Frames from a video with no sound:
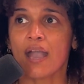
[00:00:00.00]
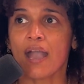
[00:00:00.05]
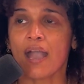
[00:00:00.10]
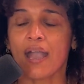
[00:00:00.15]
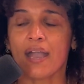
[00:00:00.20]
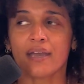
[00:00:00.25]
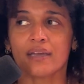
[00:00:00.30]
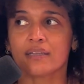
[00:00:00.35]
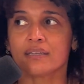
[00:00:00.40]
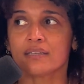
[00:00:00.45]

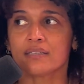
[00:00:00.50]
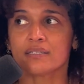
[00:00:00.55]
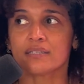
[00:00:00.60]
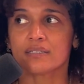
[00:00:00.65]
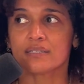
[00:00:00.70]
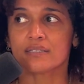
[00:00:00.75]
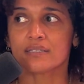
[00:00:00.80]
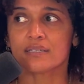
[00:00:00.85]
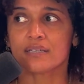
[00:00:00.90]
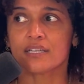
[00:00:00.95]
And
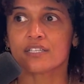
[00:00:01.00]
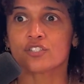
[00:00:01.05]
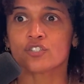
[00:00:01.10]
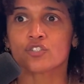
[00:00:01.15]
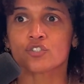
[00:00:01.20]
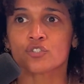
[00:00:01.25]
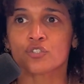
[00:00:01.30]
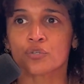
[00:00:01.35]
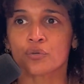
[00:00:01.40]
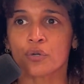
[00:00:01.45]

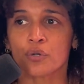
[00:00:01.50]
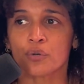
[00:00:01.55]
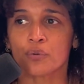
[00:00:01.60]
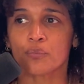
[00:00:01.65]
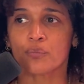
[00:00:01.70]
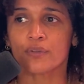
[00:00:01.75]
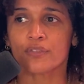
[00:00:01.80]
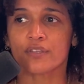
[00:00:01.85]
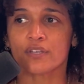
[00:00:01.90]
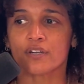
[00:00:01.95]
it's true.
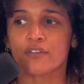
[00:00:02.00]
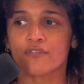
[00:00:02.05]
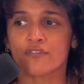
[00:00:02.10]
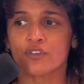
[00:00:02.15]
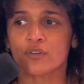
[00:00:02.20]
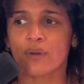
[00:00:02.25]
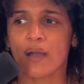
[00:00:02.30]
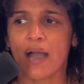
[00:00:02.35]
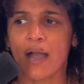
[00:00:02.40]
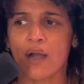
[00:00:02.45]
Within a
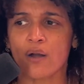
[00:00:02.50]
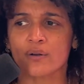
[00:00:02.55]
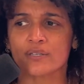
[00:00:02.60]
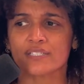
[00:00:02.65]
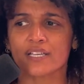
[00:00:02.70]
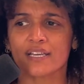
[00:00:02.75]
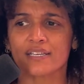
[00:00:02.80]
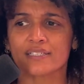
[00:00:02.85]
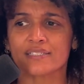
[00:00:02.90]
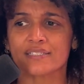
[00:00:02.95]
few
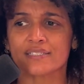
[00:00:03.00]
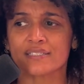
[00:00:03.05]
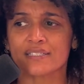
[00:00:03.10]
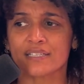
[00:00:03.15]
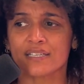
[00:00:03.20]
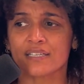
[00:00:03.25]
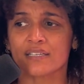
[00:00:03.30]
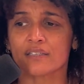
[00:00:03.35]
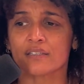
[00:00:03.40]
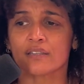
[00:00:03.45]
hours, I could
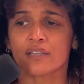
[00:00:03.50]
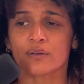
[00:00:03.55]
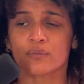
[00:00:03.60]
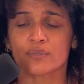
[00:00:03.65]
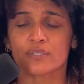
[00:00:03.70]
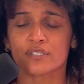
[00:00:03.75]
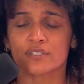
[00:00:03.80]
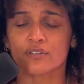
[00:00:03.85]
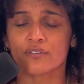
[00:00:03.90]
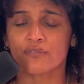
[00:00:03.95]
see there
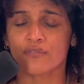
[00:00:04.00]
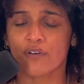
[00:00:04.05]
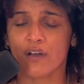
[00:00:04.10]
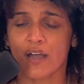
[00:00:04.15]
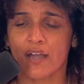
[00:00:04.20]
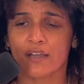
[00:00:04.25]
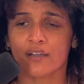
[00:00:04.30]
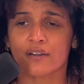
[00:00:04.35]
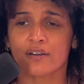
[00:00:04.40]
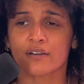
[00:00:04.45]
was still
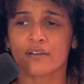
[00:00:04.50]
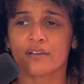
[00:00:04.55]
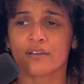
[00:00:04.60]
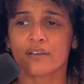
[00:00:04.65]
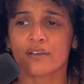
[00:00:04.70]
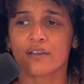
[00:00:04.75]
fire,